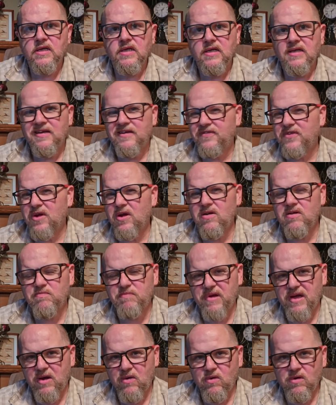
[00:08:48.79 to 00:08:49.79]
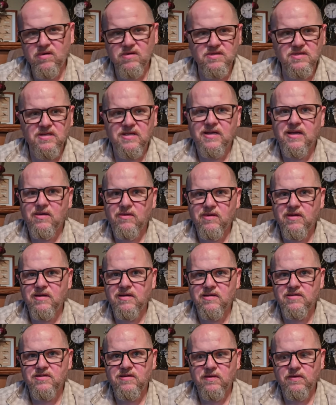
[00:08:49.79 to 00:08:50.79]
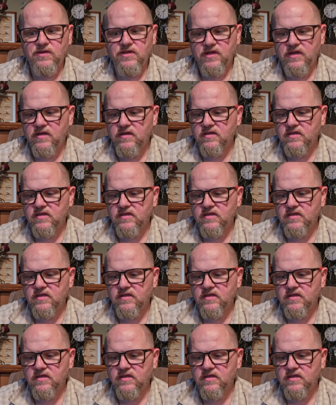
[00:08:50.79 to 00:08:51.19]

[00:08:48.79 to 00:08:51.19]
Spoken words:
if you're out of power, it's like, how are you going to charge that?